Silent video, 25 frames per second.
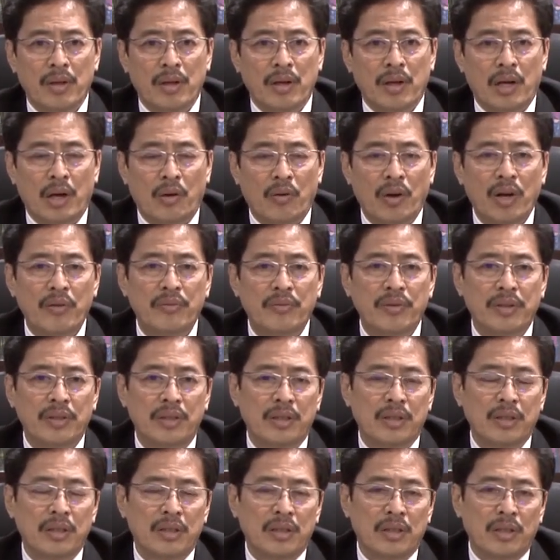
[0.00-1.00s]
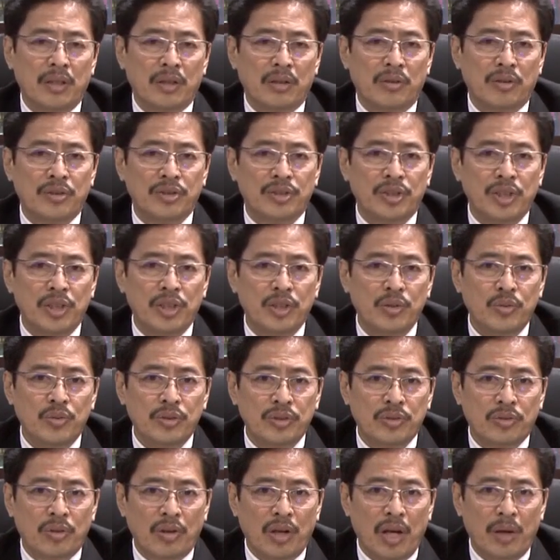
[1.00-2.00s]
However, continuous
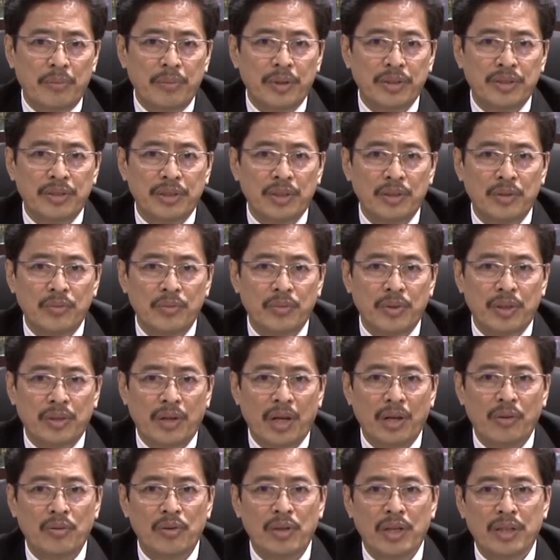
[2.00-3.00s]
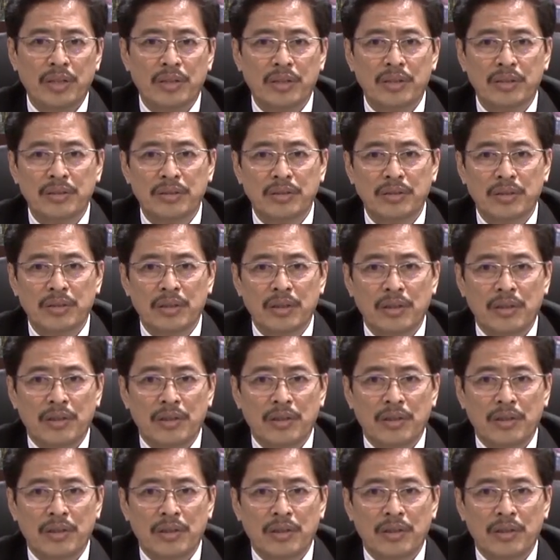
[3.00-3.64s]
collaboration with regulators,